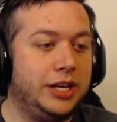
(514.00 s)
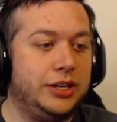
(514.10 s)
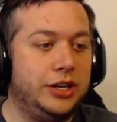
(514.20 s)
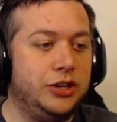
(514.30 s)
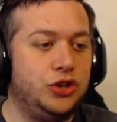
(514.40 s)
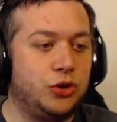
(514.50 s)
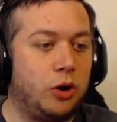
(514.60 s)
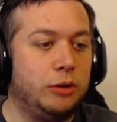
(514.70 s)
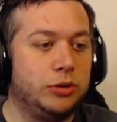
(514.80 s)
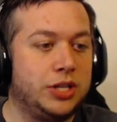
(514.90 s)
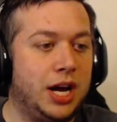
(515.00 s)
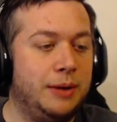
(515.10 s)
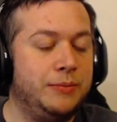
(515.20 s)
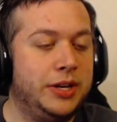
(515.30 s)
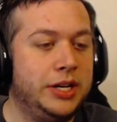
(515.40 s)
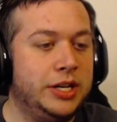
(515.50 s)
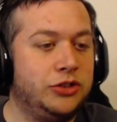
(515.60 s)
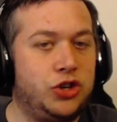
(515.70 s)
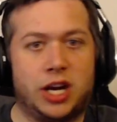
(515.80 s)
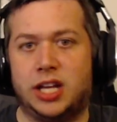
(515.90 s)
enjoyable time
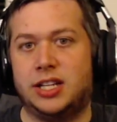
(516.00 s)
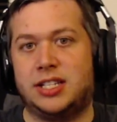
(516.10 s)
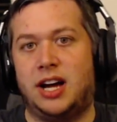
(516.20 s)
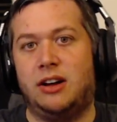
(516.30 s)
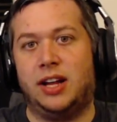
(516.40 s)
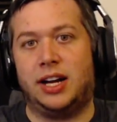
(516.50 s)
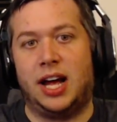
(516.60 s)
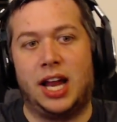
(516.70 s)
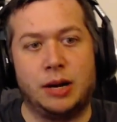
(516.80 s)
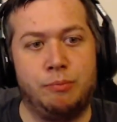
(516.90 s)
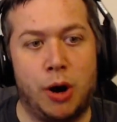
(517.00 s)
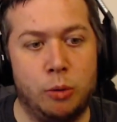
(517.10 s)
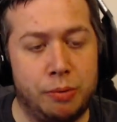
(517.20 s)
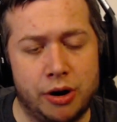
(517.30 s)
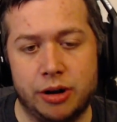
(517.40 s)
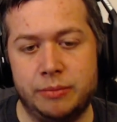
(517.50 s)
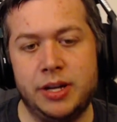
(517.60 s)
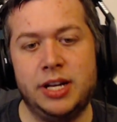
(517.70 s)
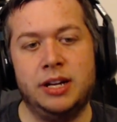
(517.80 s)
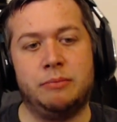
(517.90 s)
checking this out. Like, I like Bo Burnham,
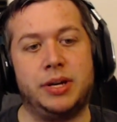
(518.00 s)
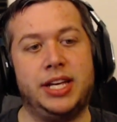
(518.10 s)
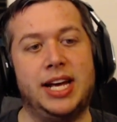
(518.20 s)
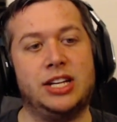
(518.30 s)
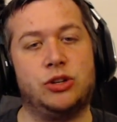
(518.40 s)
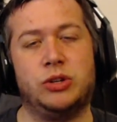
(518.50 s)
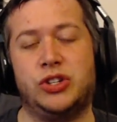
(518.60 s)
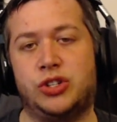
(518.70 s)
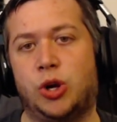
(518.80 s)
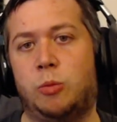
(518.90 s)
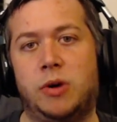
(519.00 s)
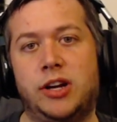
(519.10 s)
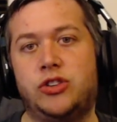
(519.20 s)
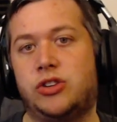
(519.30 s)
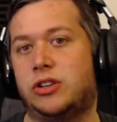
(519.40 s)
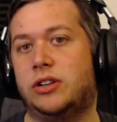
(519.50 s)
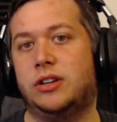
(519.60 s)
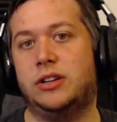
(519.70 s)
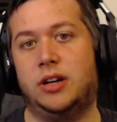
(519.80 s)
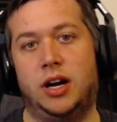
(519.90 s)
but he has only so much,
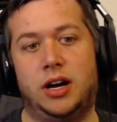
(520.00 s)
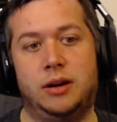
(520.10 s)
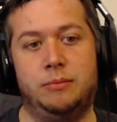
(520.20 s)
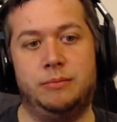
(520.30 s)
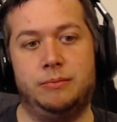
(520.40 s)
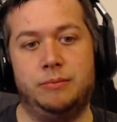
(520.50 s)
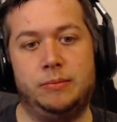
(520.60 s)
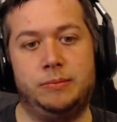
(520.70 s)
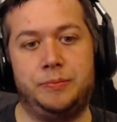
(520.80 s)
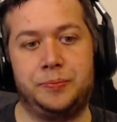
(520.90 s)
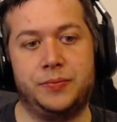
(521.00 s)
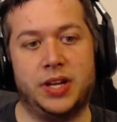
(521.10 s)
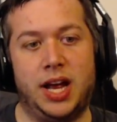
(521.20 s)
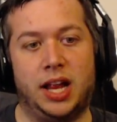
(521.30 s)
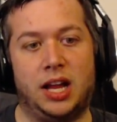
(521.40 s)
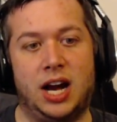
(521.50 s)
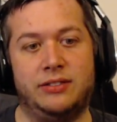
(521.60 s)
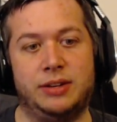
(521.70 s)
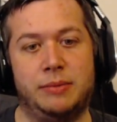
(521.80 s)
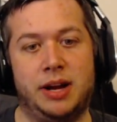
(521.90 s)
and a lot of
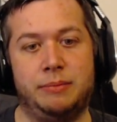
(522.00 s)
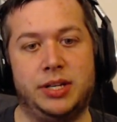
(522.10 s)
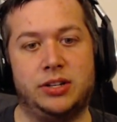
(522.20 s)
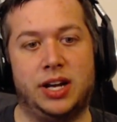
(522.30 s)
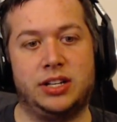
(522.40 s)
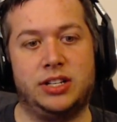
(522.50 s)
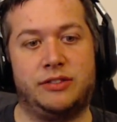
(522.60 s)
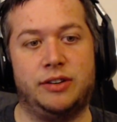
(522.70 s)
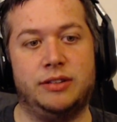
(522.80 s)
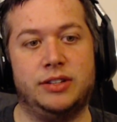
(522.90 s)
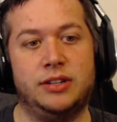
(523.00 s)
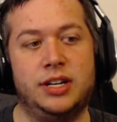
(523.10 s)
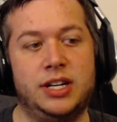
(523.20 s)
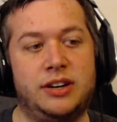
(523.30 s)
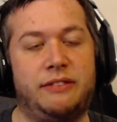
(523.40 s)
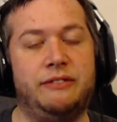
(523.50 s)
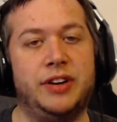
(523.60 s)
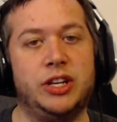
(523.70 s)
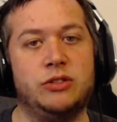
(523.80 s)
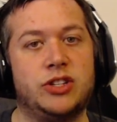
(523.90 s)
it might be, like, different
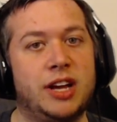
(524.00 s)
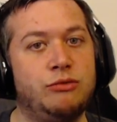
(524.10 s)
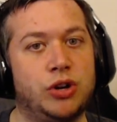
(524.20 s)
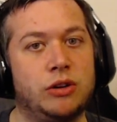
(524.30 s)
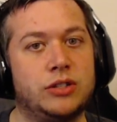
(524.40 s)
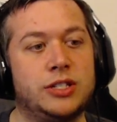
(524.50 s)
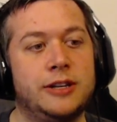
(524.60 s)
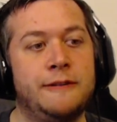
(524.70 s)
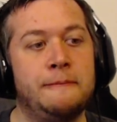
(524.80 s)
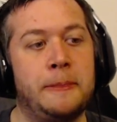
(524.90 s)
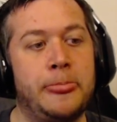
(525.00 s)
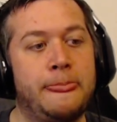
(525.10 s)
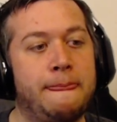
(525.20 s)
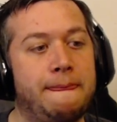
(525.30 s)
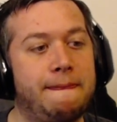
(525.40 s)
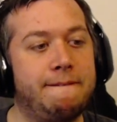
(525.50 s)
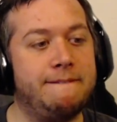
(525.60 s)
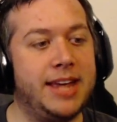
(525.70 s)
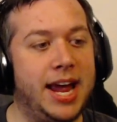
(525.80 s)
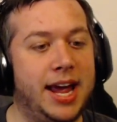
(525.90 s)
venues, same jokes,
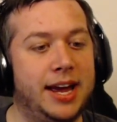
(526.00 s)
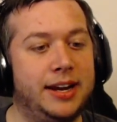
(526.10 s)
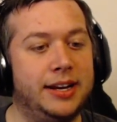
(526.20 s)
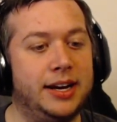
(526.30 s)
and